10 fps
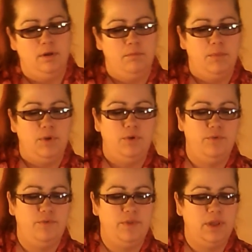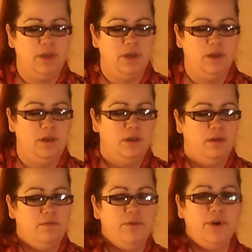Move the
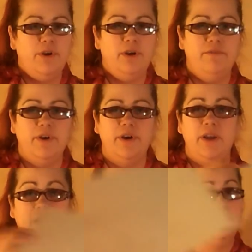very, very